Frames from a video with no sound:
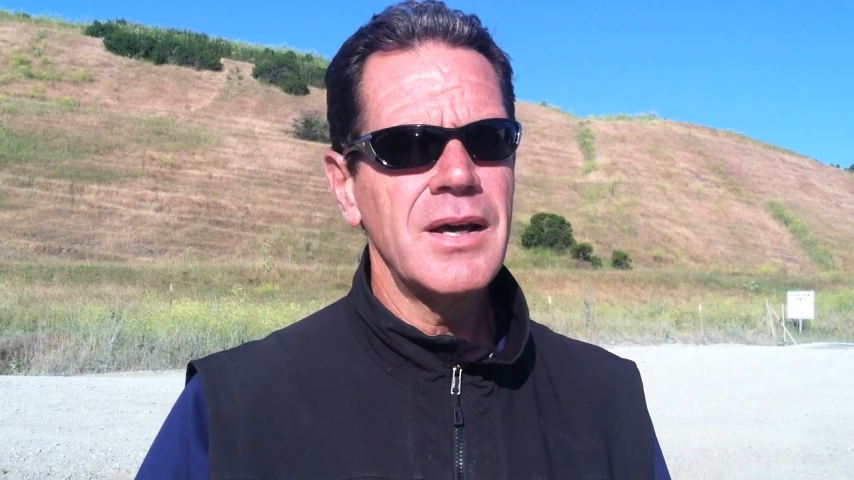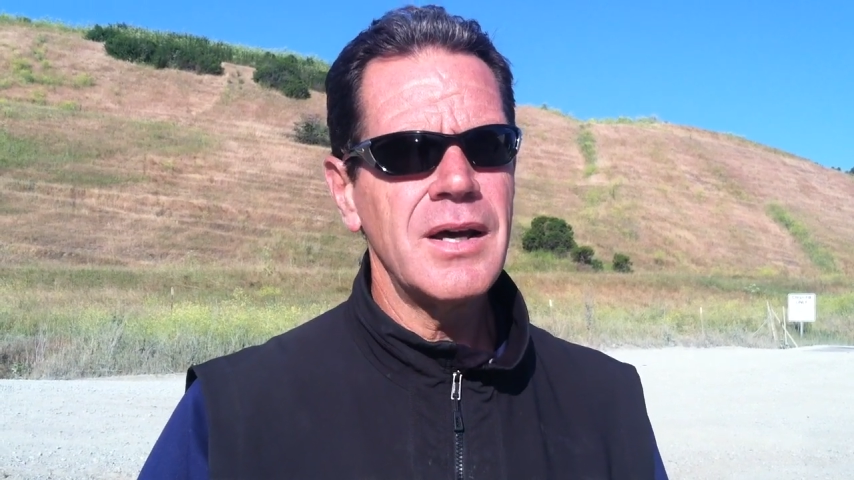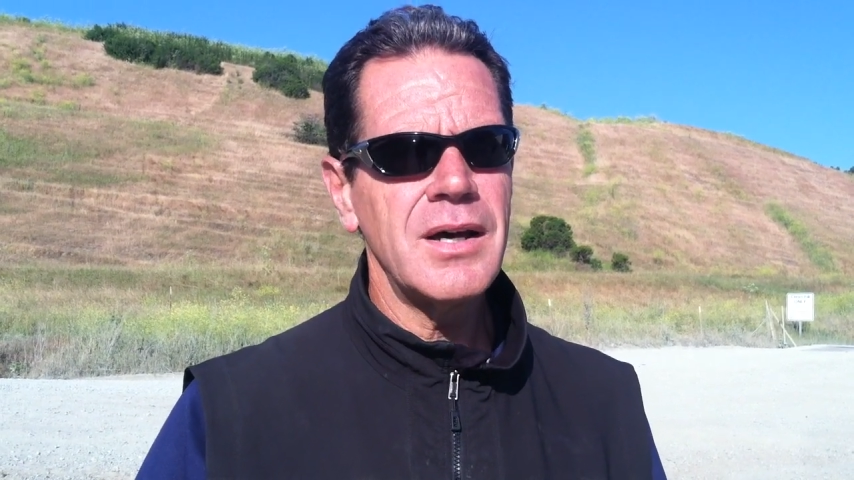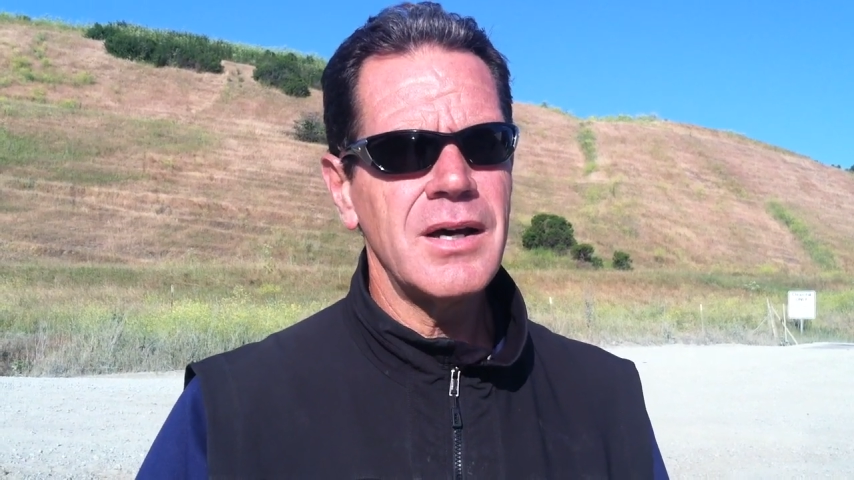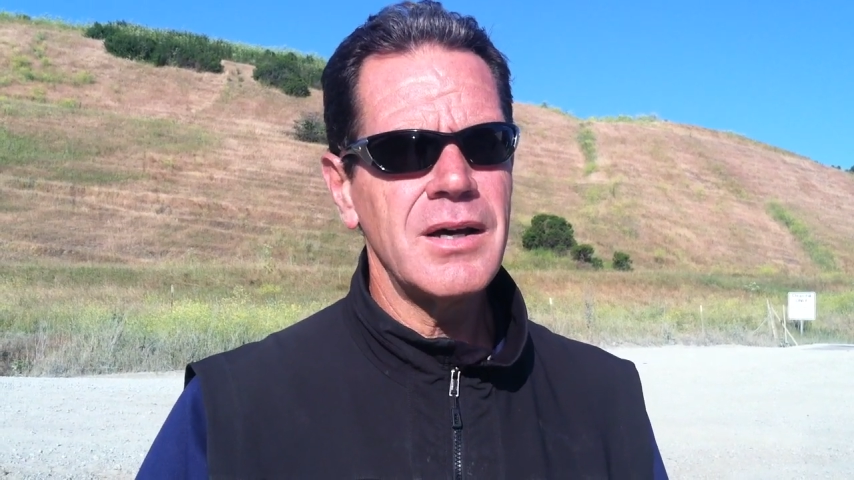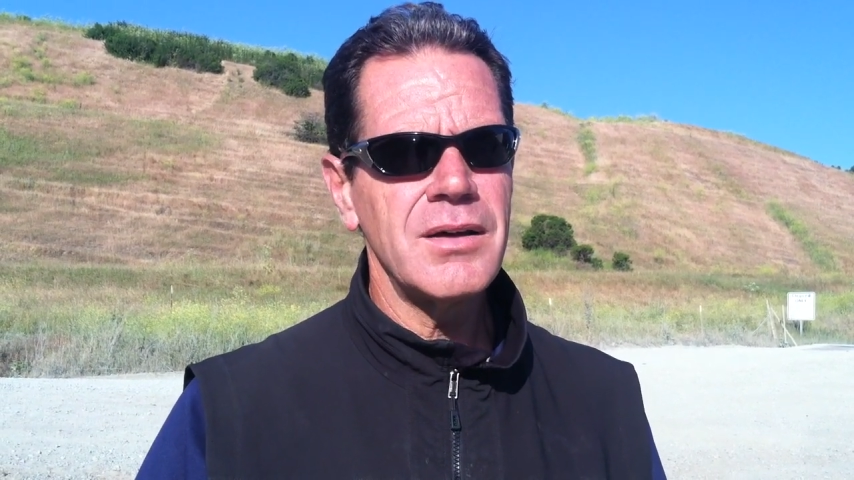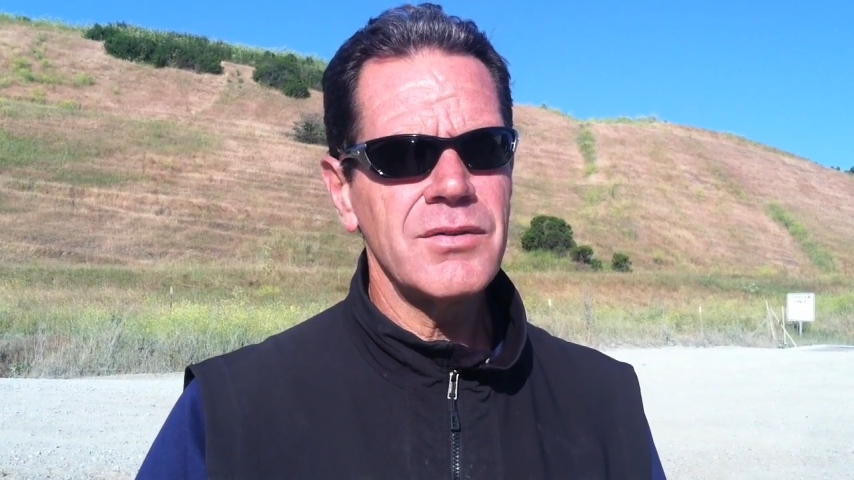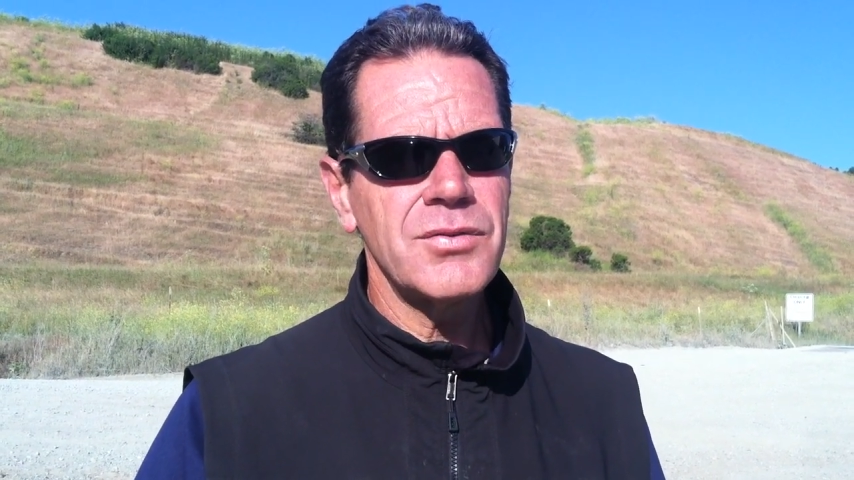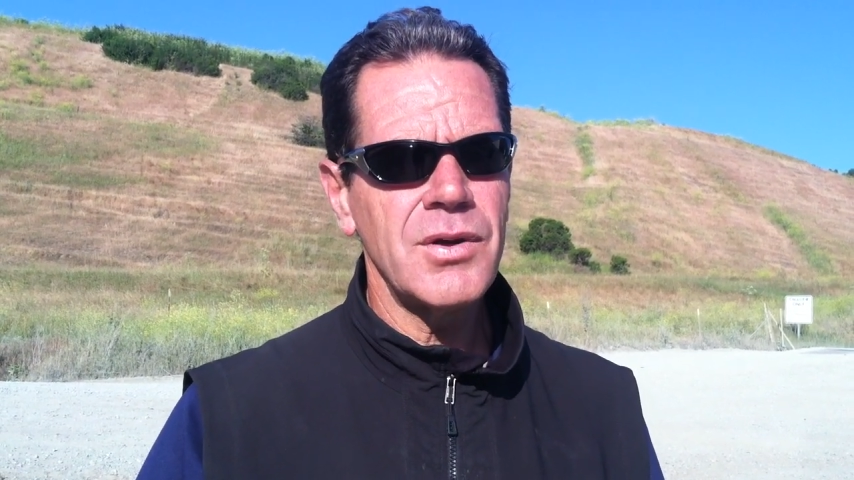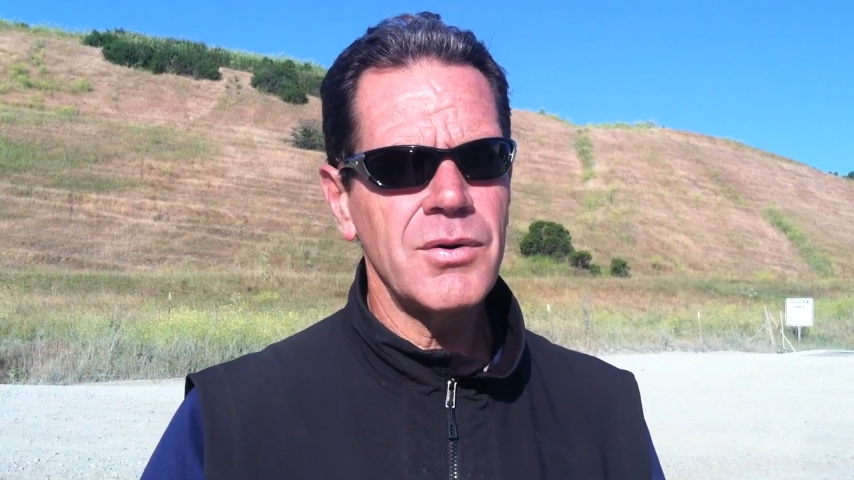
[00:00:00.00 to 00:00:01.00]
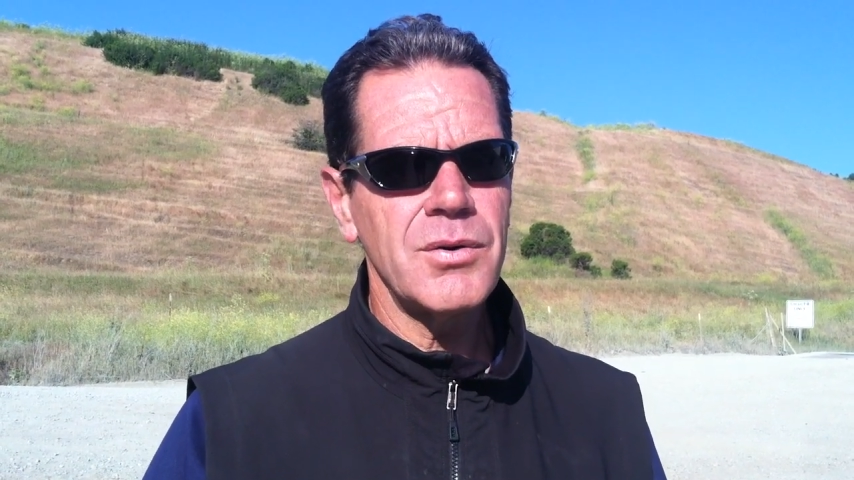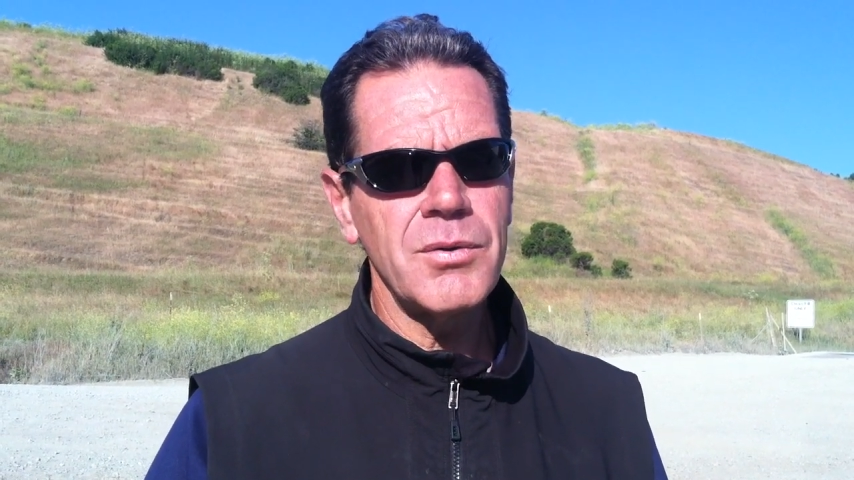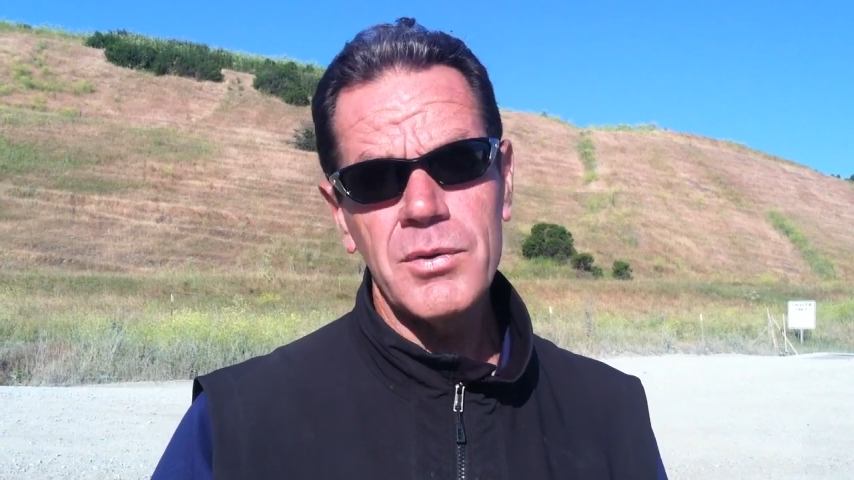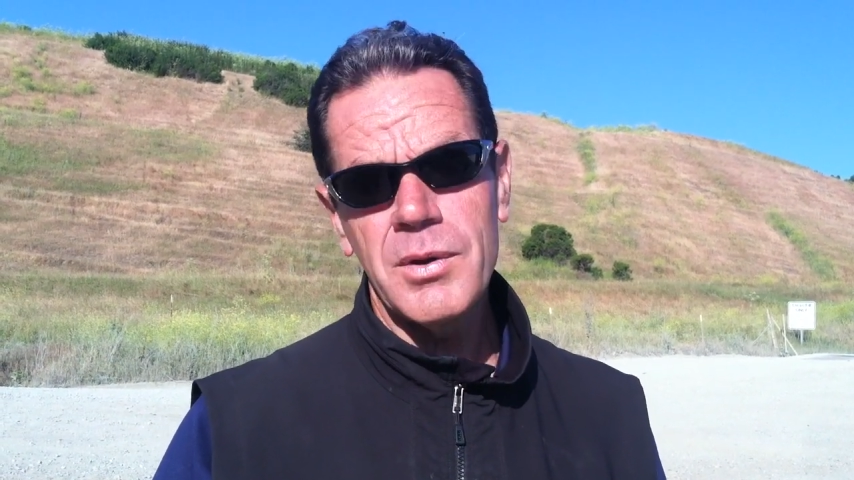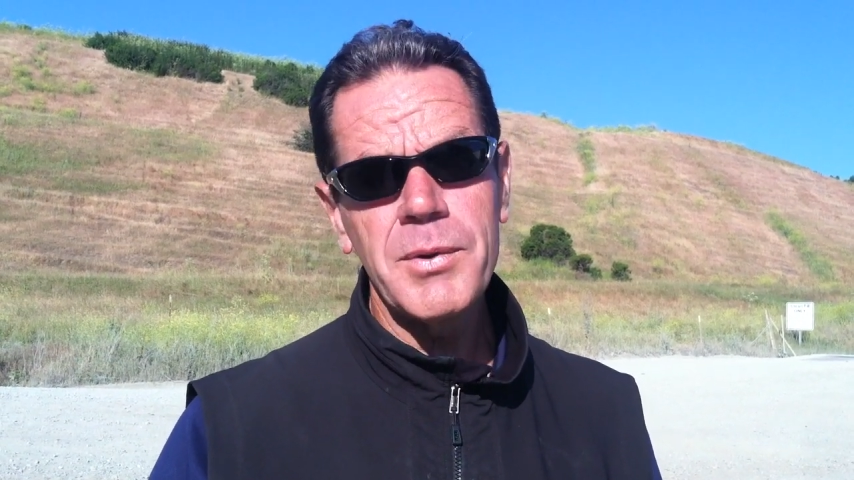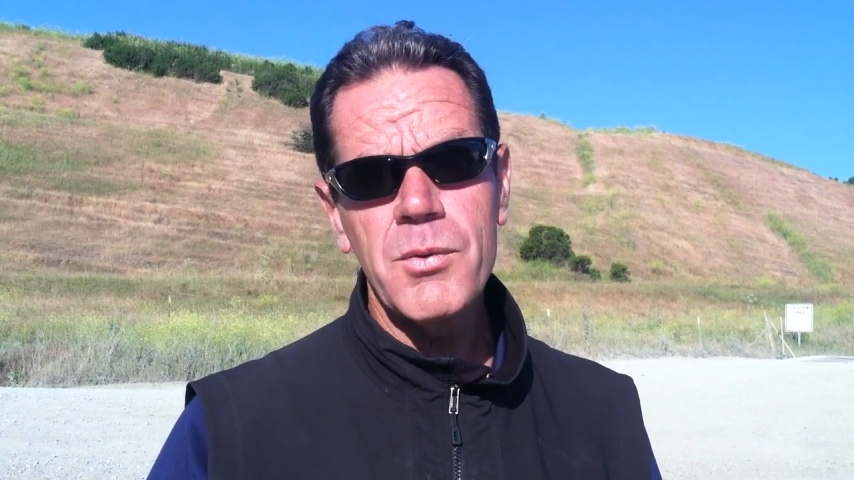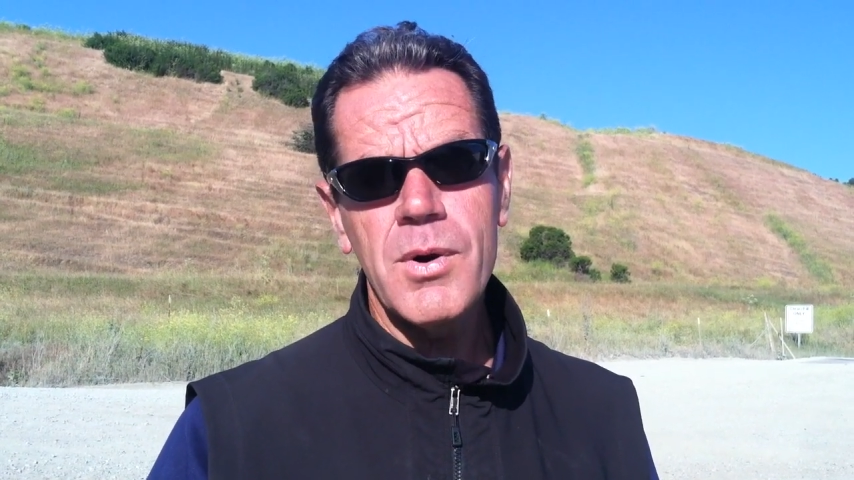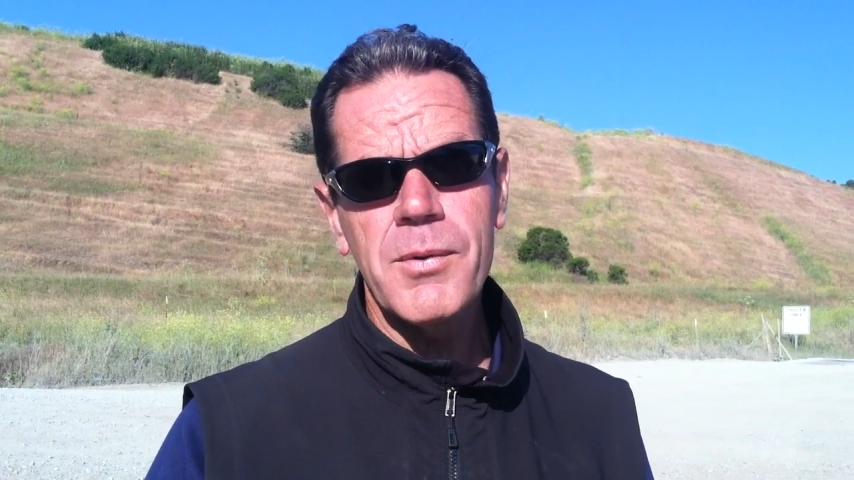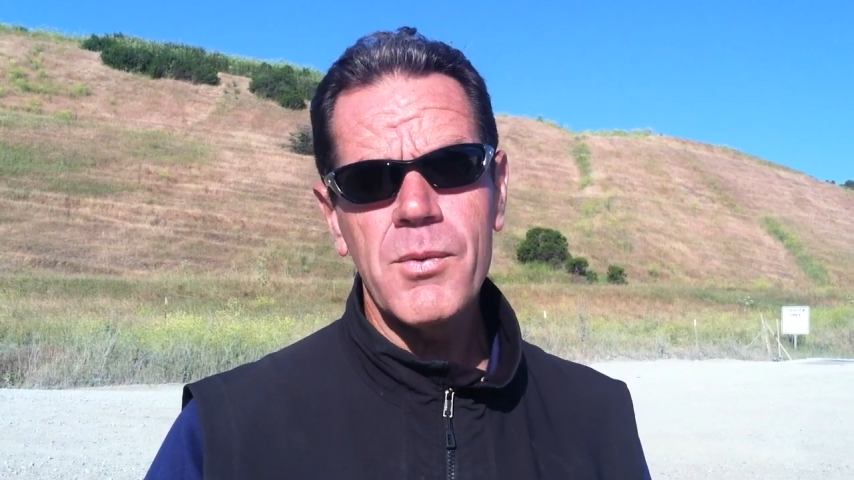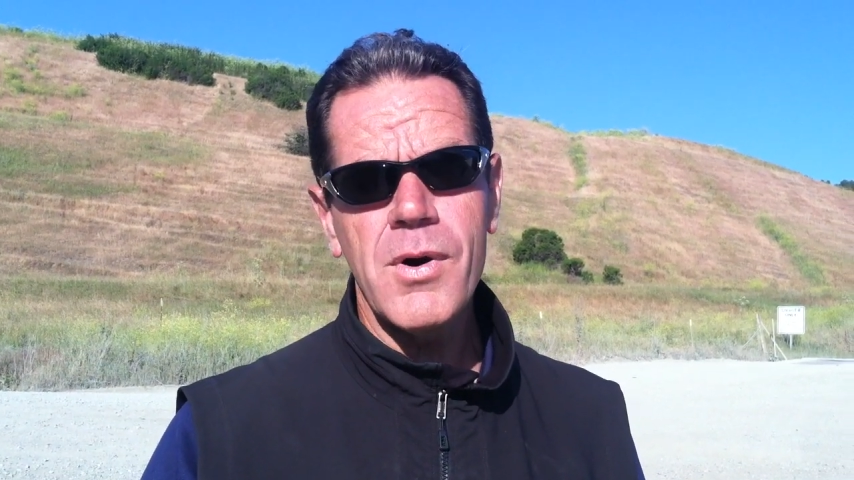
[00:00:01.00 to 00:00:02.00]
uh, so a little bit
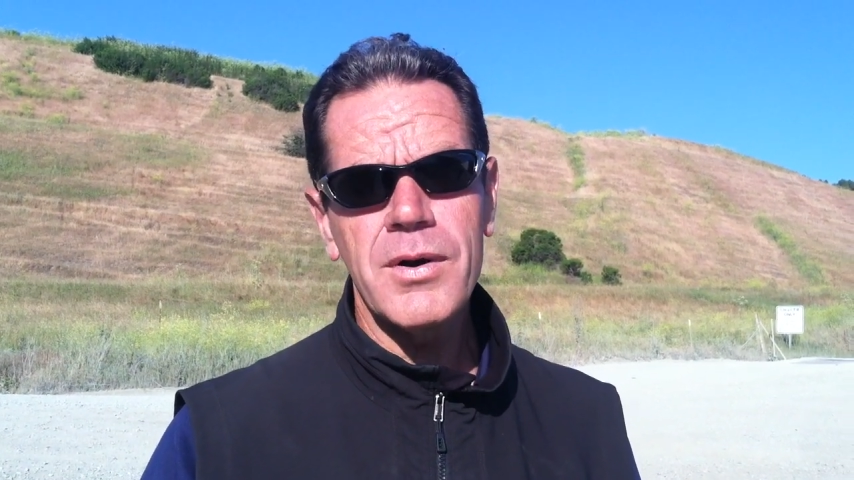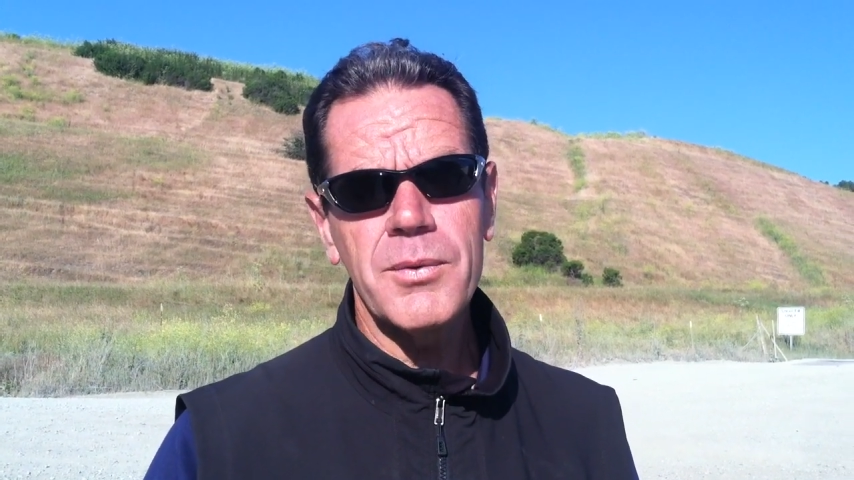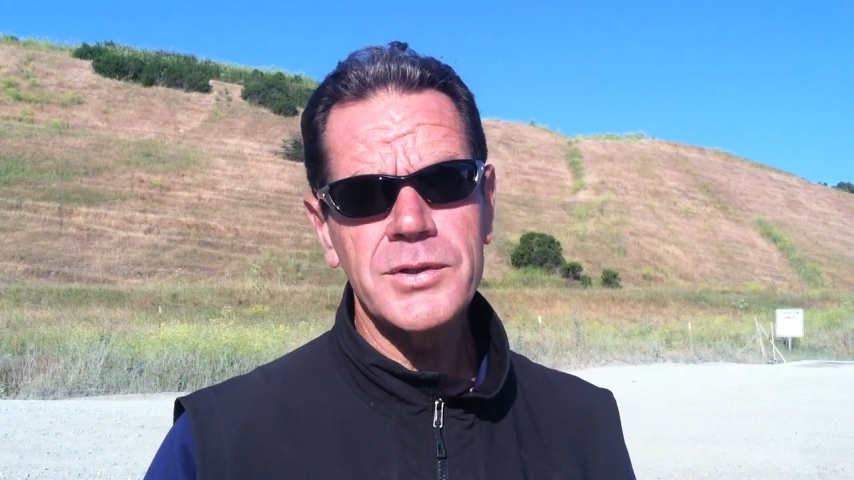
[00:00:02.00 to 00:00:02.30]
warmer water,